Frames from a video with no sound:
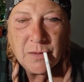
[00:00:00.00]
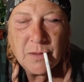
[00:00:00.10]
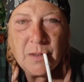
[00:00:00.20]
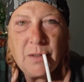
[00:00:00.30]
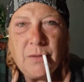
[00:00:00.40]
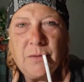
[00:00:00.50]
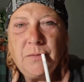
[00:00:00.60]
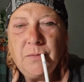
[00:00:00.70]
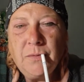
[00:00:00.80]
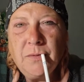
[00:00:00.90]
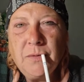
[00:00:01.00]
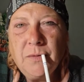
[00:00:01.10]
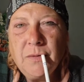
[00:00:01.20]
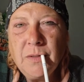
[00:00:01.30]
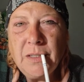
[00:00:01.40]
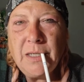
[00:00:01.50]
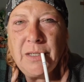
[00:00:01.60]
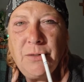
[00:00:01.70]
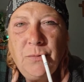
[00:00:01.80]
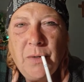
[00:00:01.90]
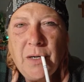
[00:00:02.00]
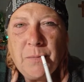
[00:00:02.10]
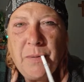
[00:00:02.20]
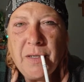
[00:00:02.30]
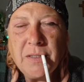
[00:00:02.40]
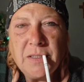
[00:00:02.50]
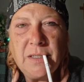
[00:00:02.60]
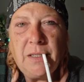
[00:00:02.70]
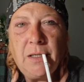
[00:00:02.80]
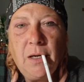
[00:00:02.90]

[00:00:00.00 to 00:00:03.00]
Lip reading: Uh-oh. Can you walk Pugsley?